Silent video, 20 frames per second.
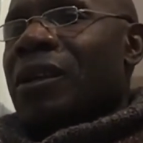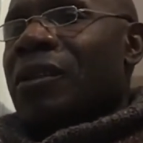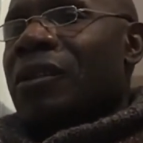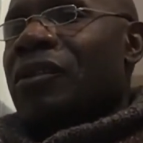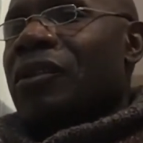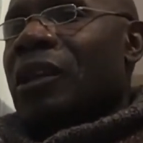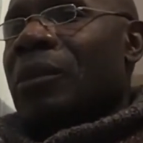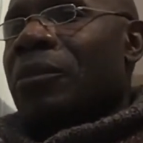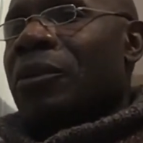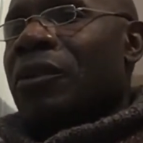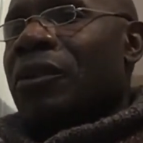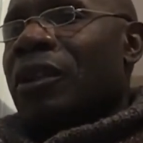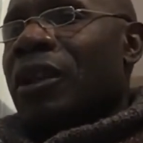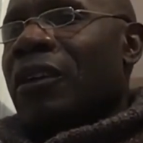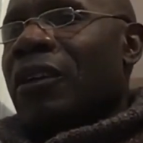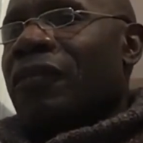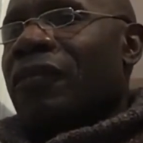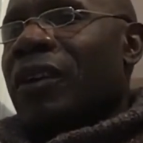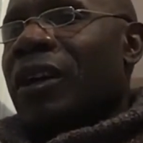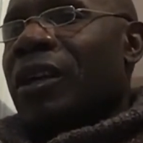The summer that
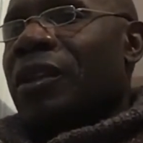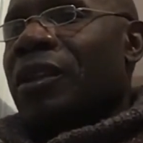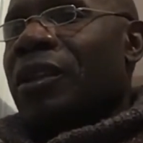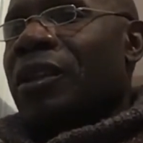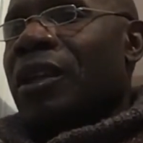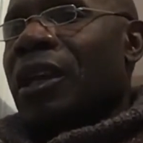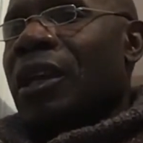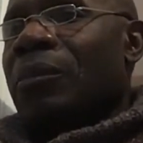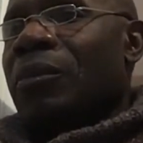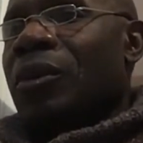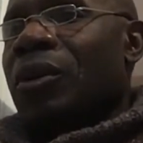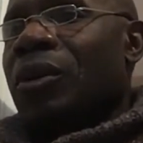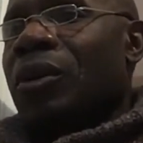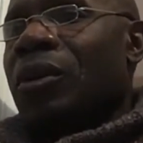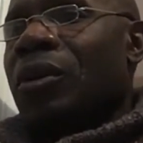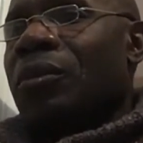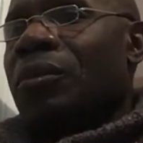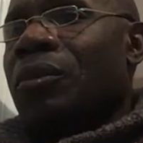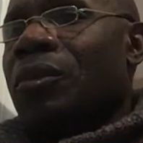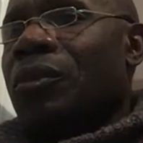I finally came
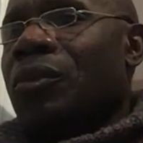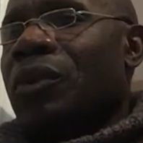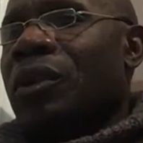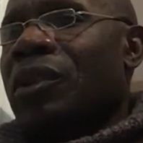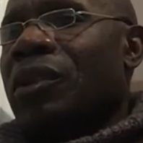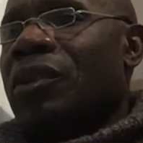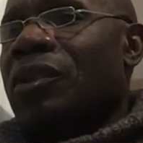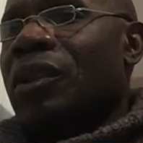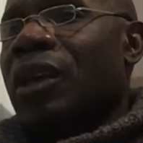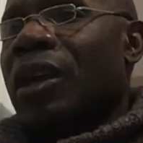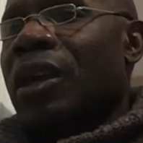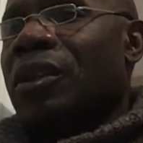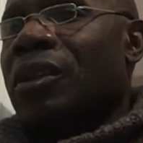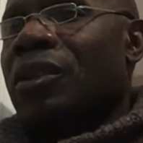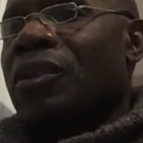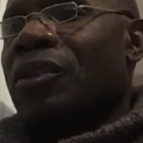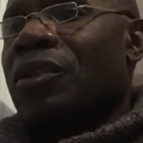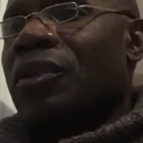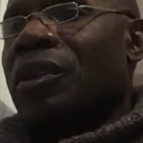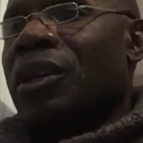home, we sat
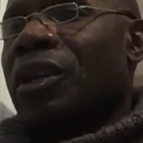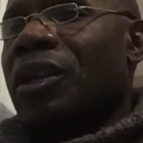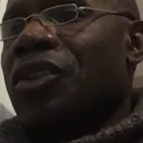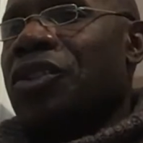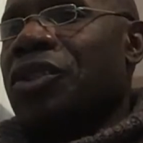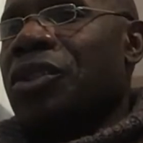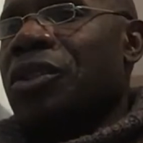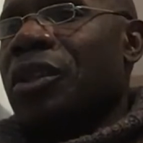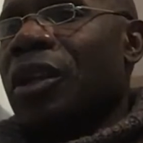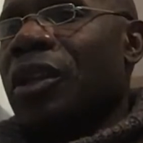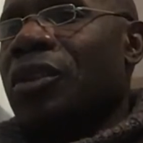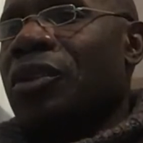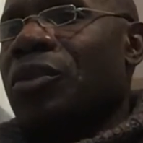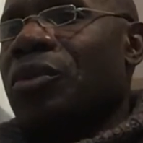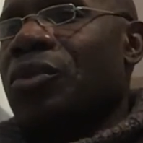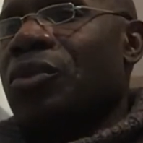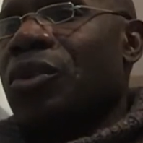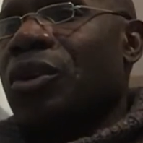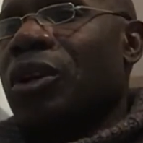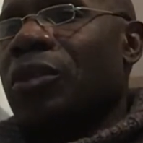in your kitchen and
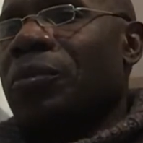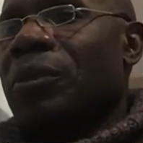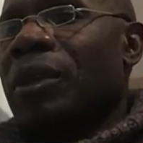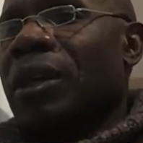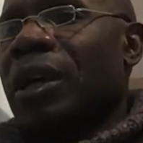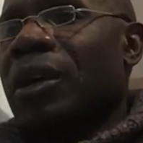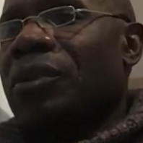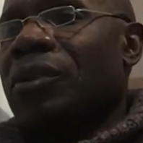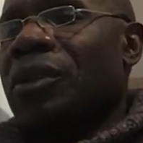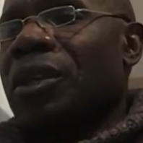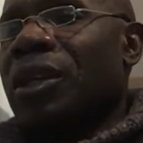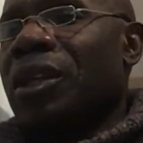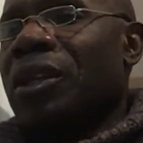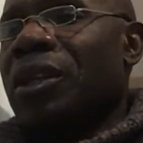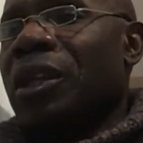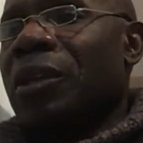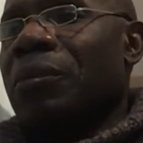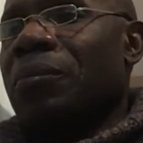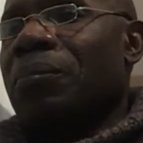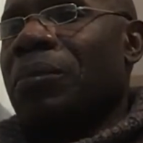you taught me how to eat
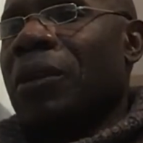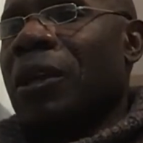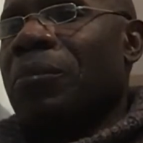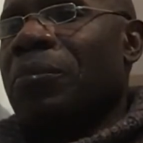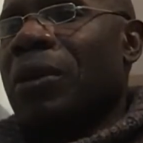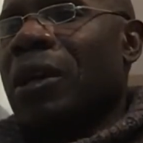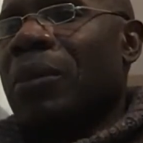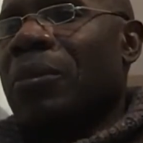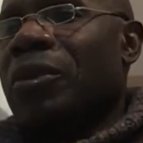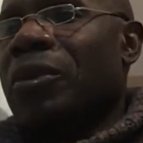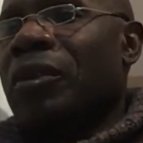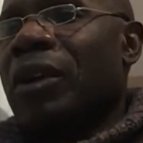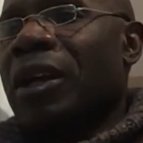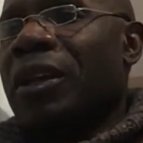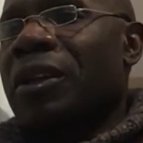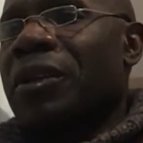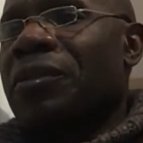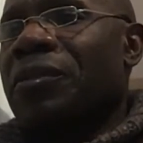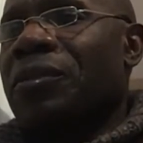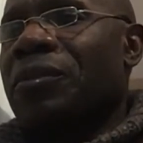a, a
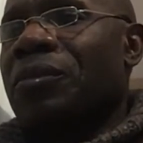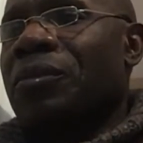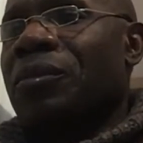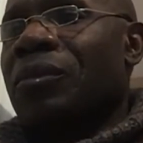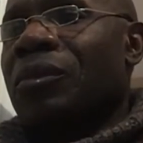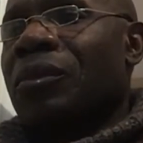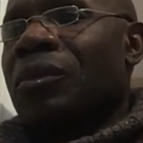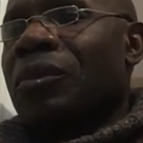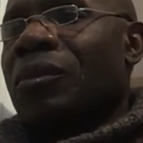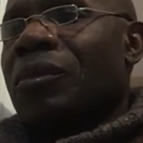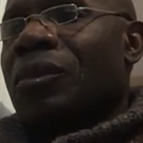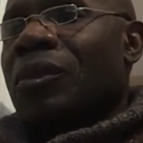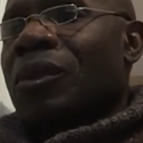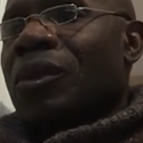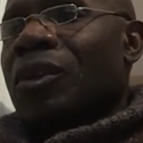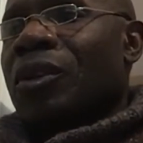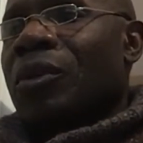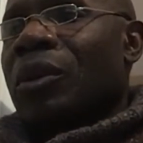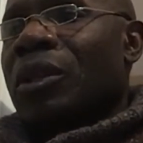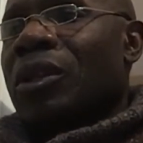pomegranate.
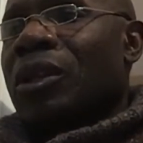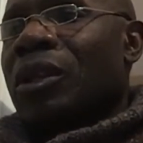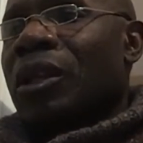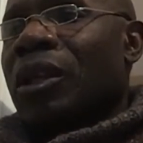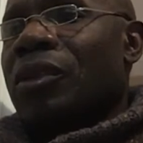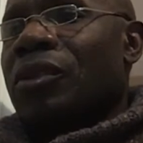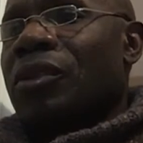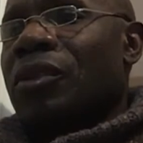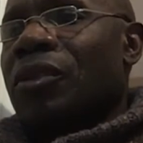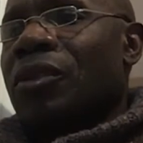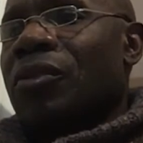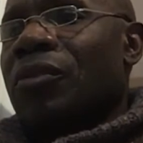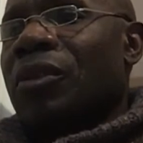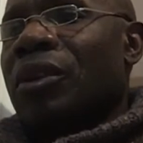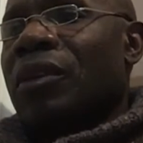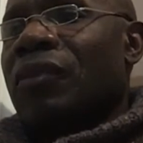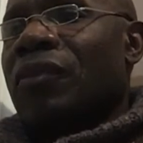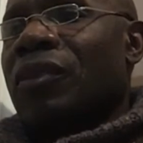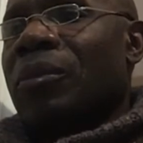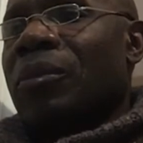You had collected three of